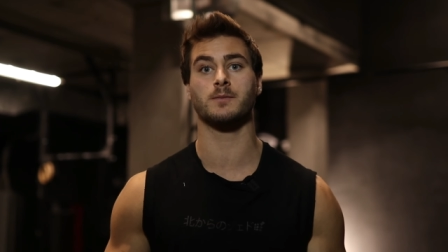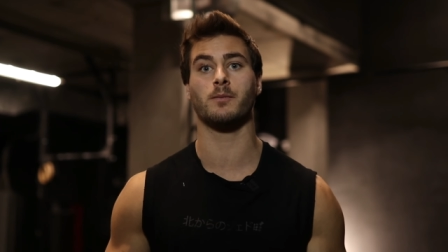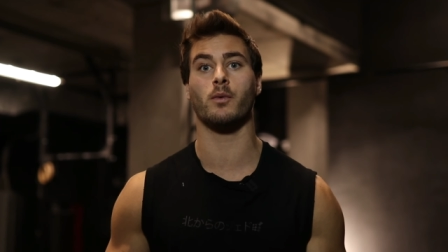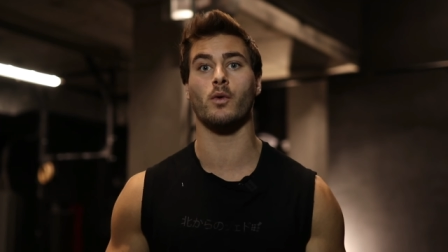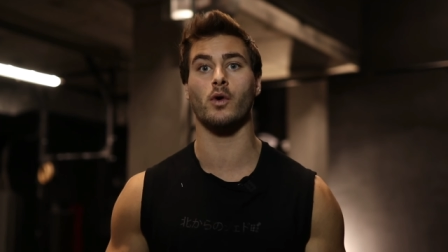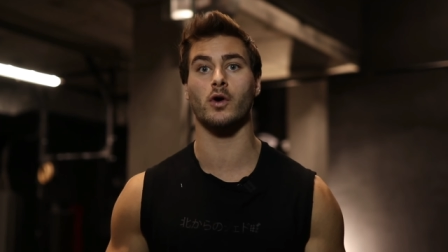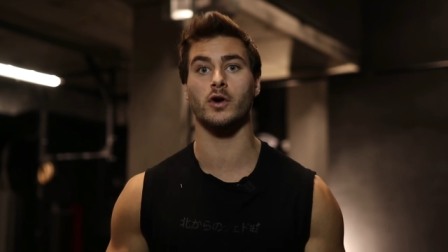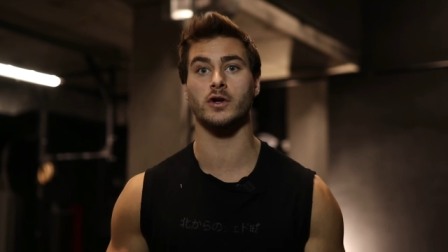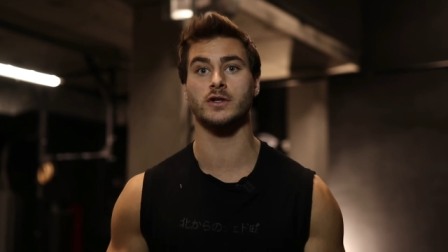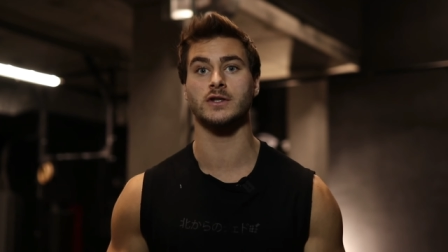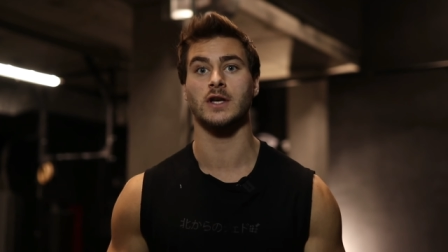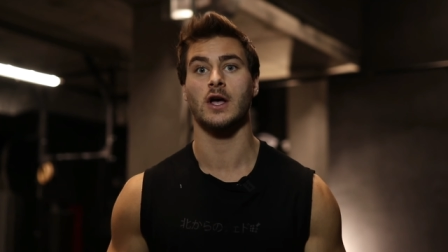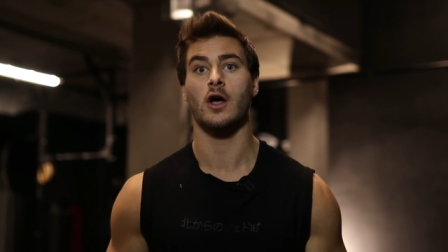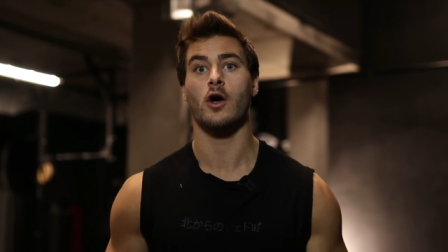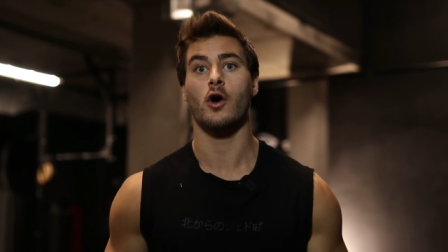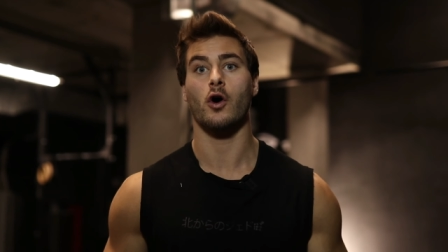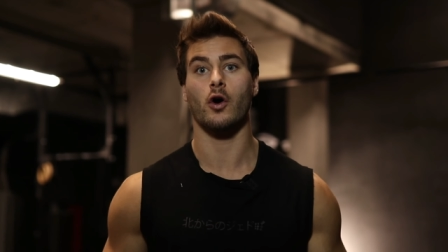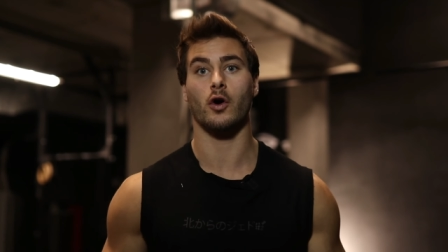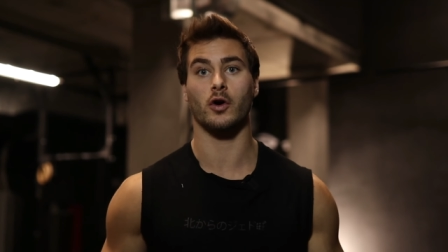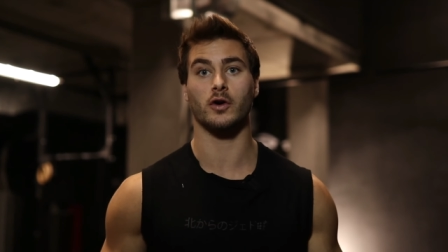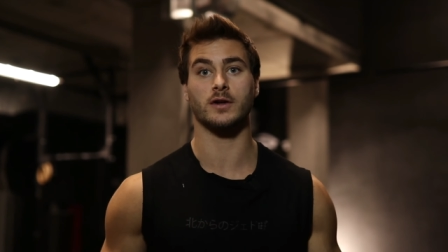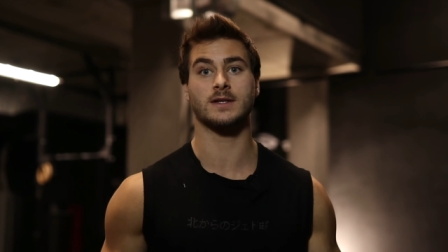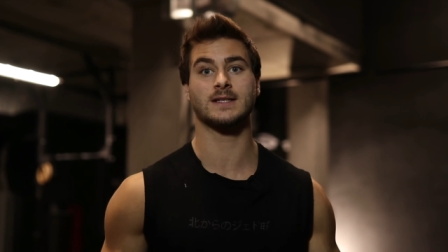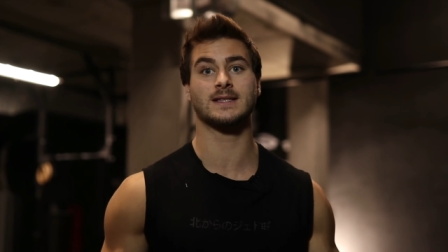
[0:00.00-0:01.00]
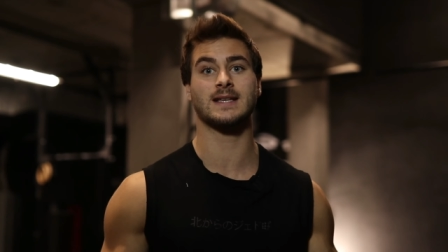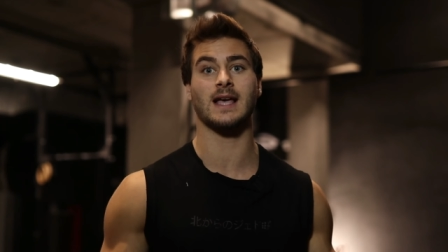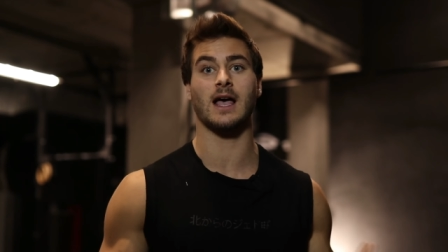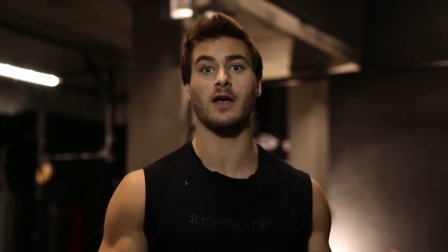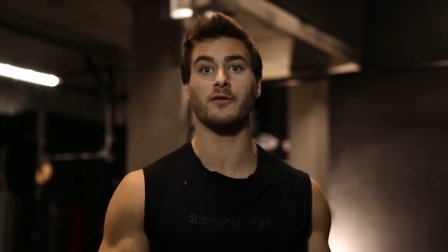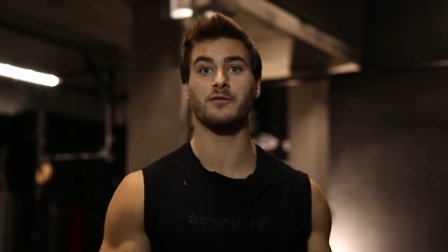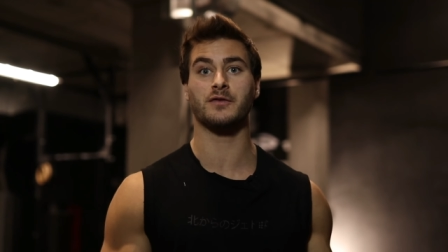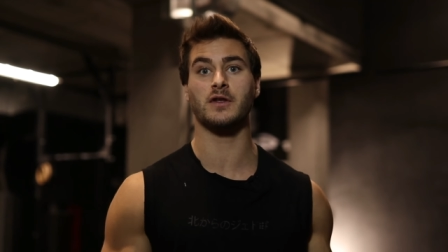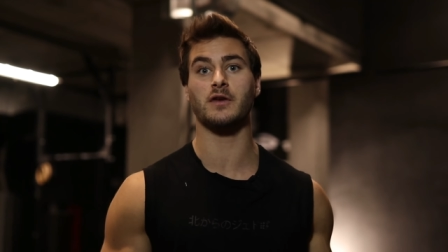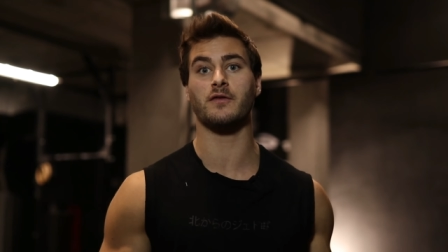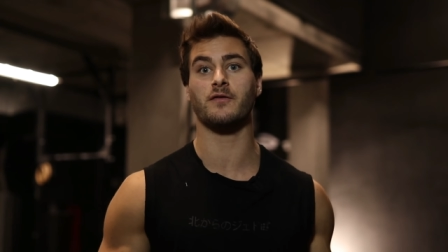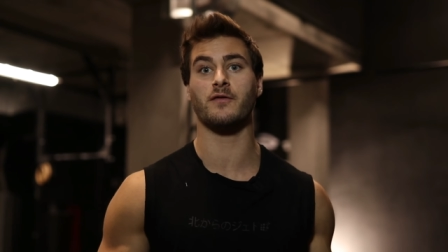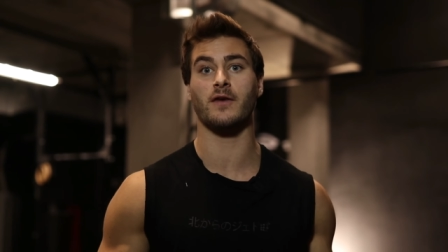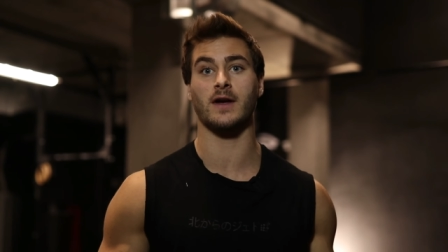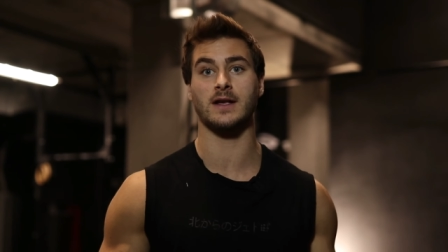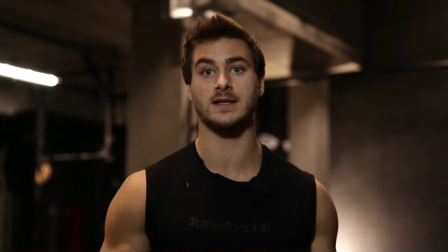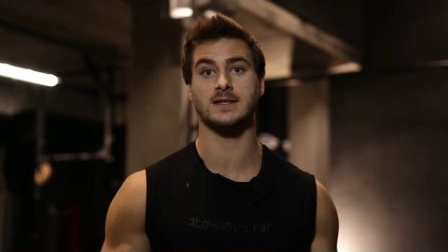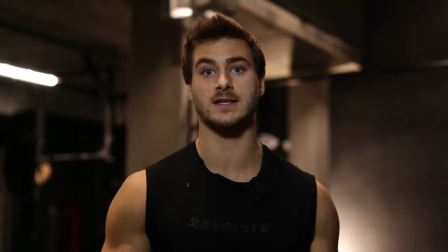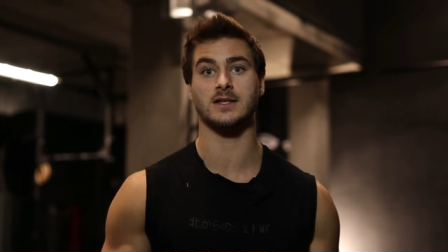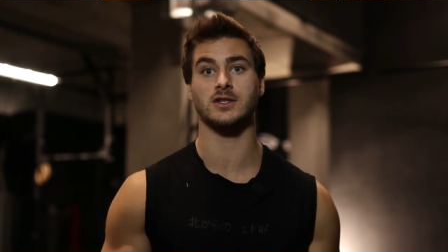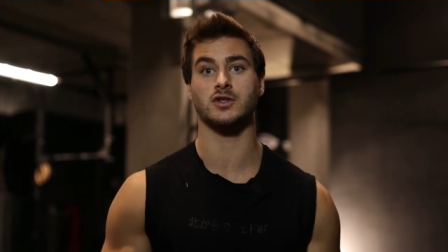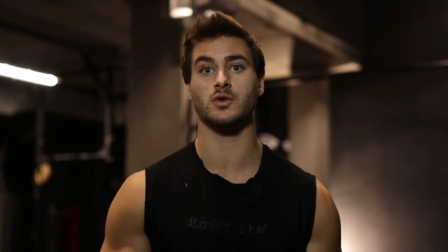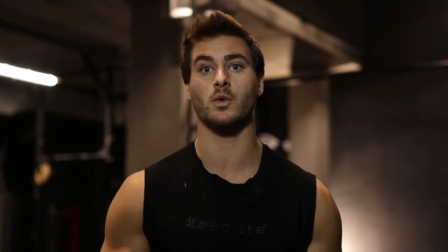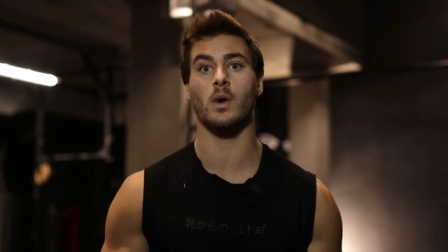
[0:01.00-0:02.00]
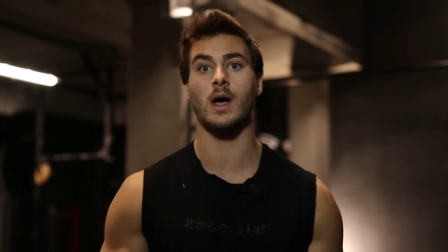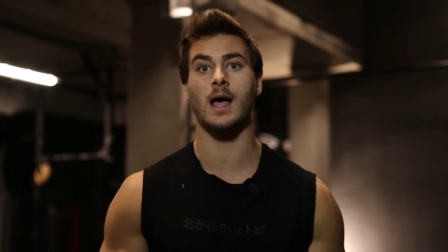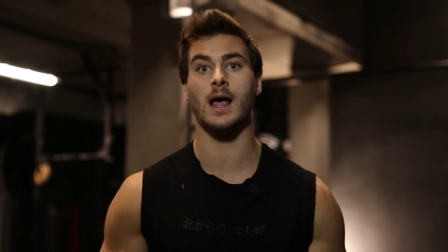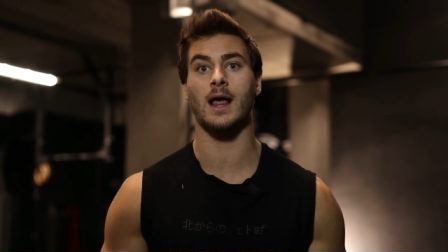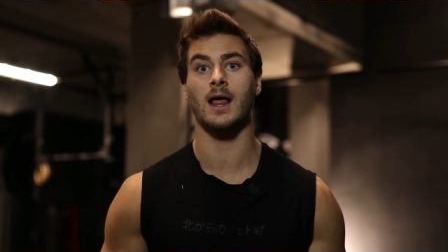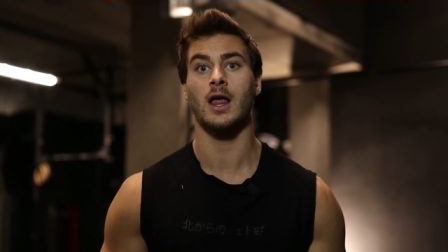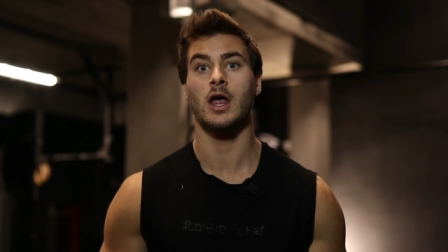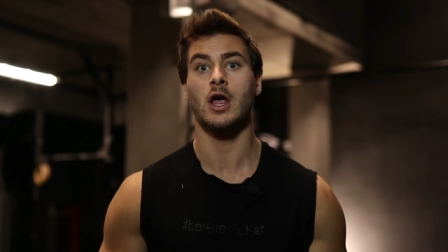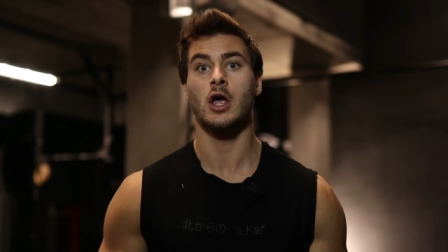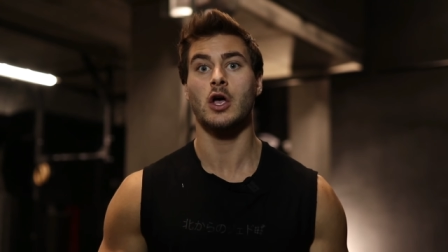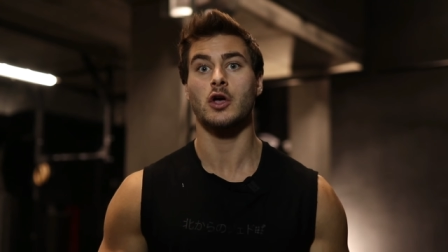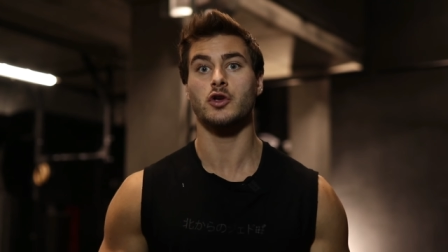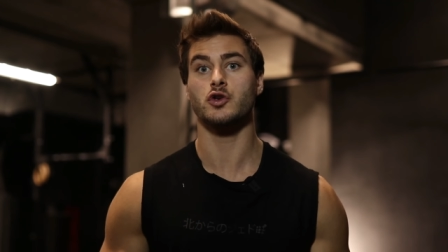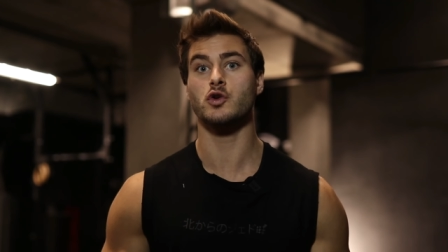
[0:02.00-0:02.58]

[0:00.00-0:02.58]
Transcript: sports or self-defense as well,